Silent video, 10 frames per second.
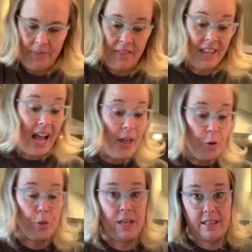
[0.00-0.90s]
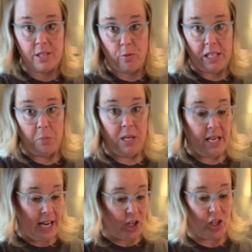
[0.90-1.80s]
The other thing this recipe
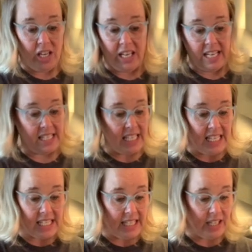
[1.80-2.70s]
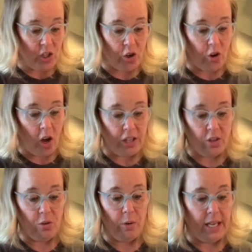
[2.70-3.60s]
actually is easily to turn on
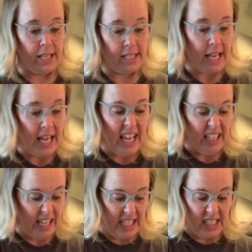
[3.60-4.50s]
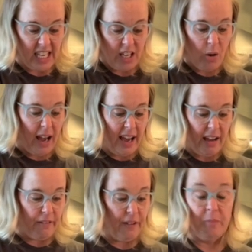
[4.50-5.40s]
to is, let's say you
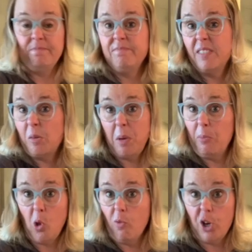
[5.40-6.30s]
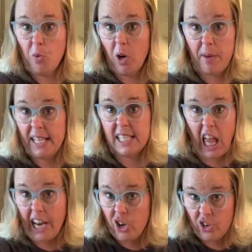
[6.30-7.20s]
have some people over and you want to make
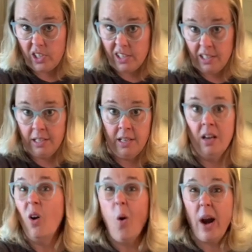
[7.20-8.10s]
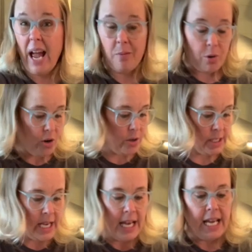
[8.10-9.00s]
sliders or hamburgers.
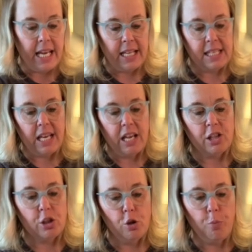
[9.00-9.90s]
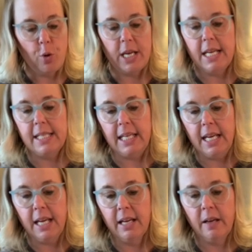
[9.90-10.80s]
It's super
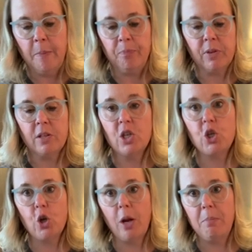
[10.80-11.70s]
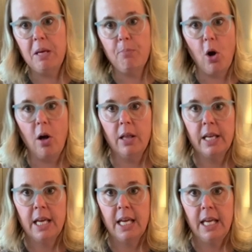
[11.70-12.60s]
easy to turn a meatball
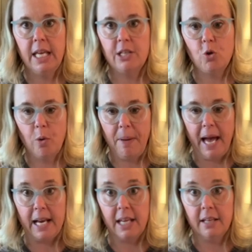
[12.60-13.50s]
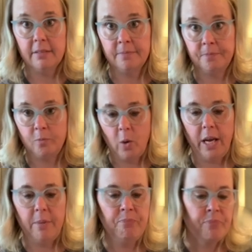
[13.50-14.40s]
into a patty,
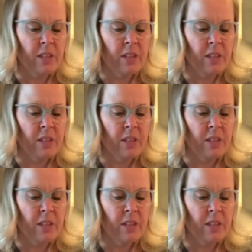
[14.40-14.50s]
okay?